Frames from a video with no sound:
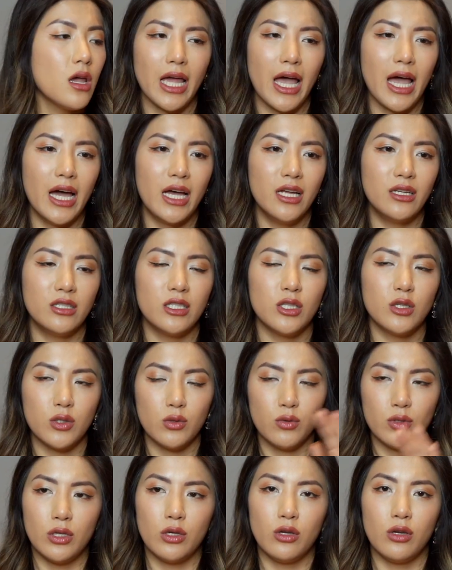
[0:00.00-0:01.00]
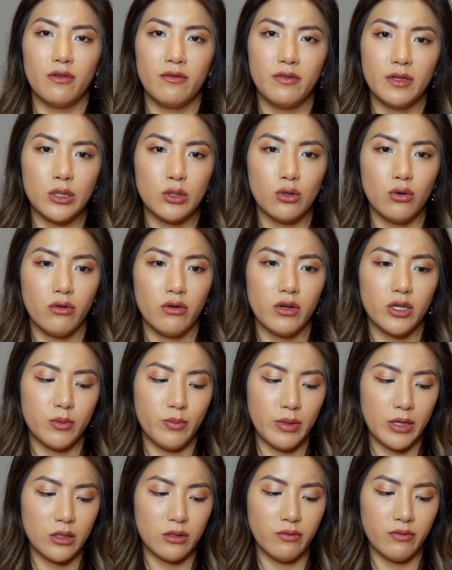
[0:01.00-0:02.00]
And it's also good for storage
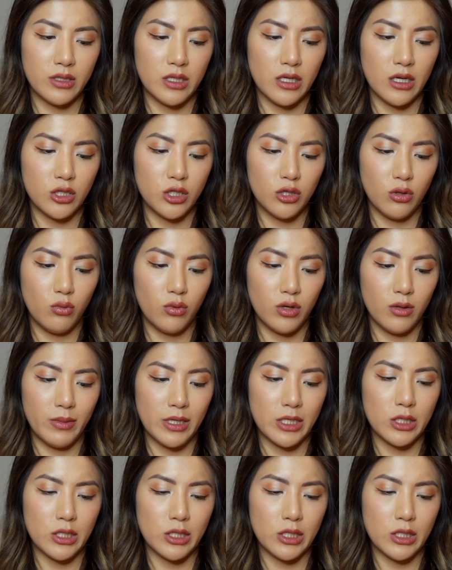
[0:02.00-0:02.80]
because obviously I don't want to be